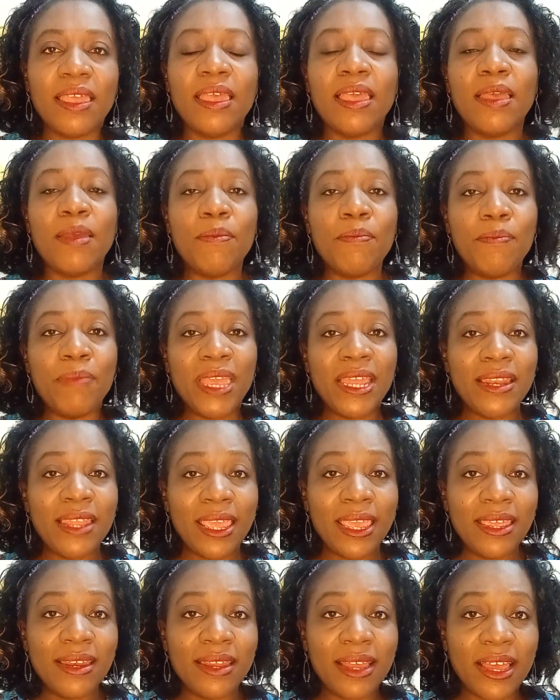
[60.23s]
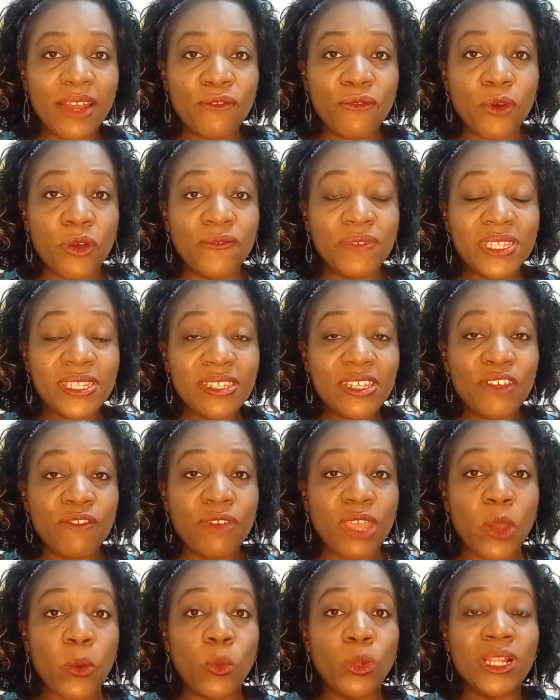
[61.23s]
Ben Hadad of
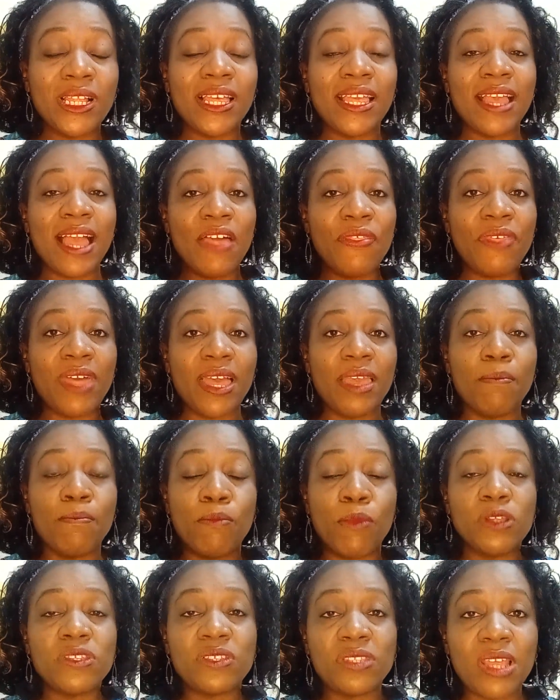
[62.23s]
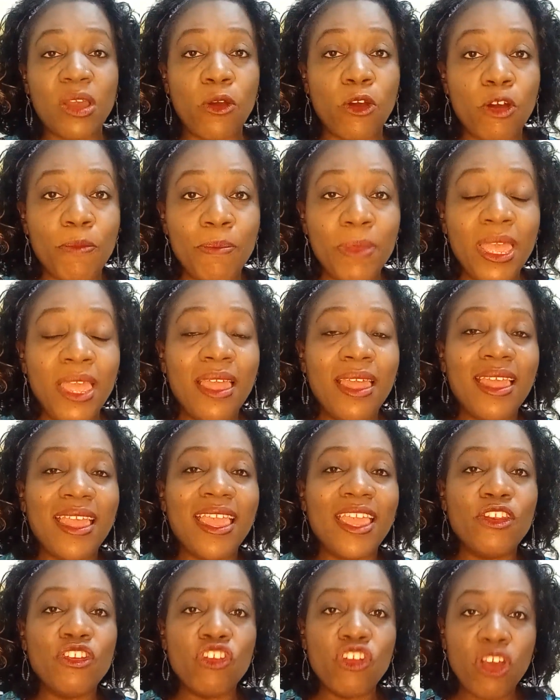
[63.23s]
Syria will muster up
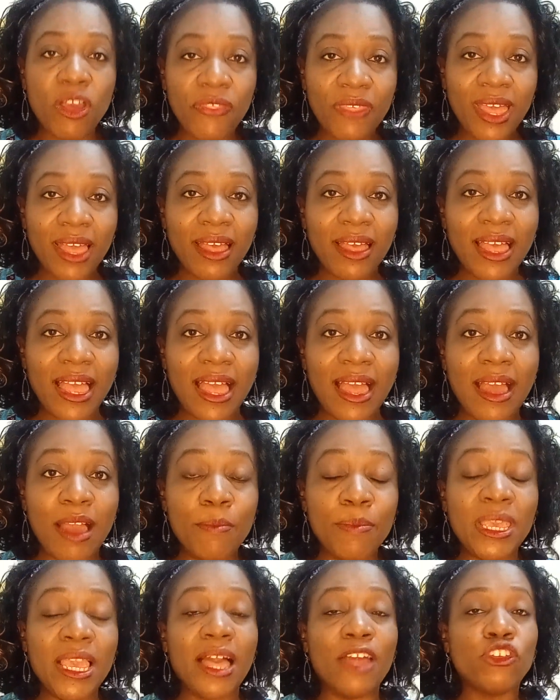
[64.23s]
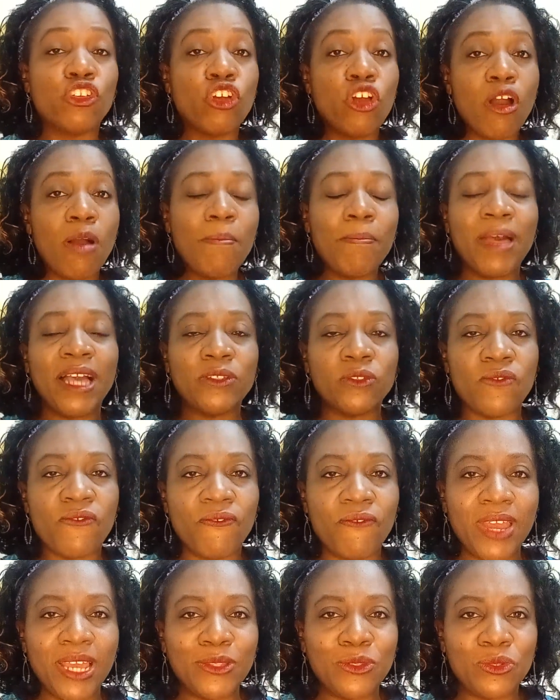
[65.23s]
another army and come back to
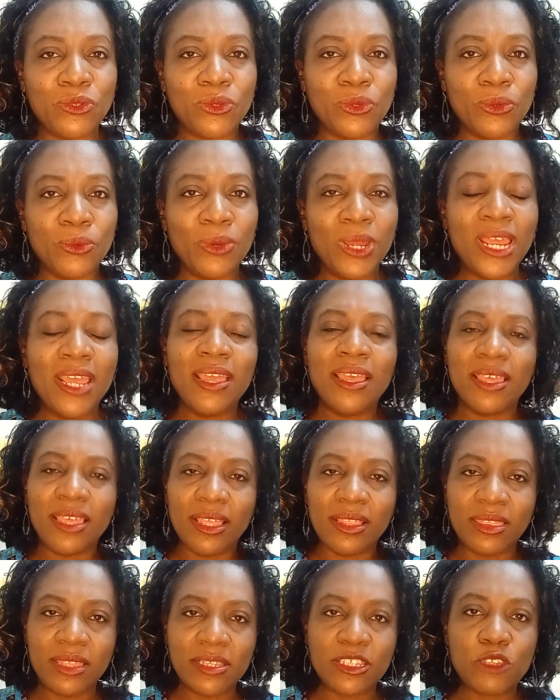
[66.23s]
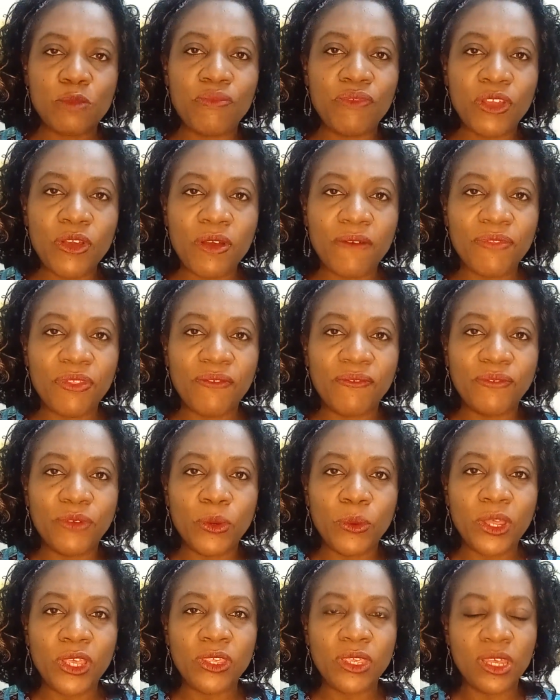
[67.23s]
fight you in the spring of the
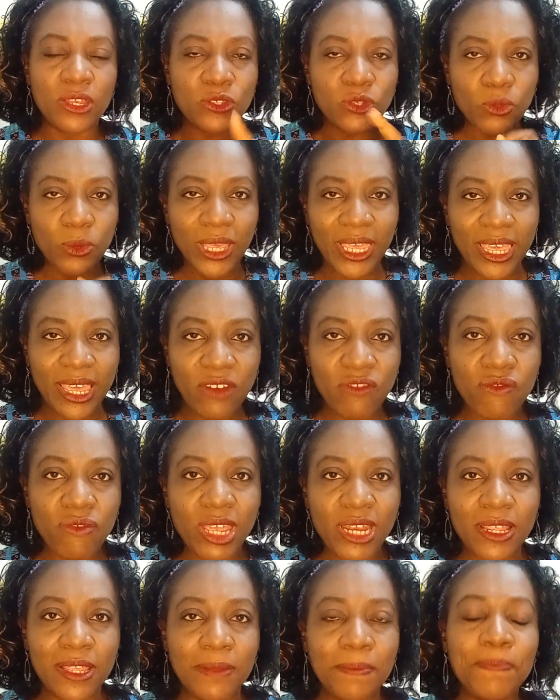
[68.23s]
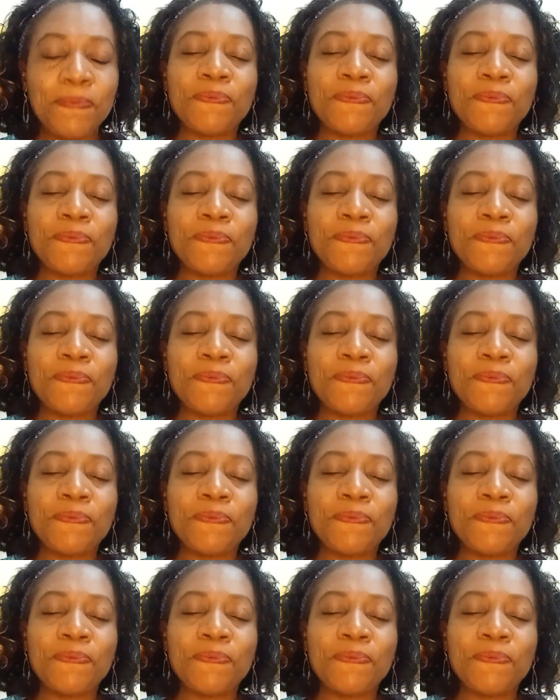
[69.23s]
following year. So get ready.